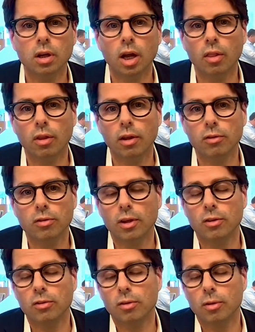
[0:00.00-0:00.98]
And
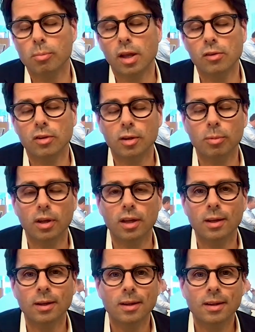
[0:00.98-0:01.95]
it's amazing to
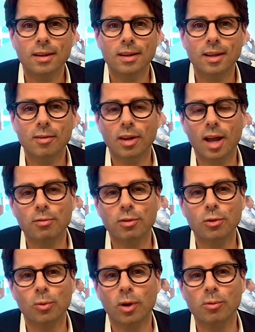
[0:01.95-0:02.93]
me, even after
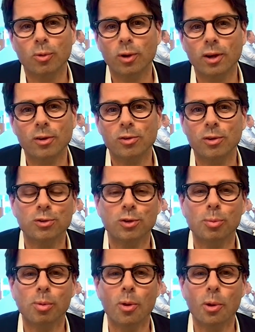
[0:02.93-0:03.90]
24 years, they're
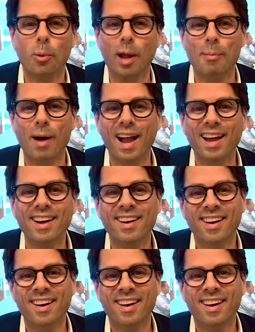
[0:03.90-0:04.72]
still blown away by it.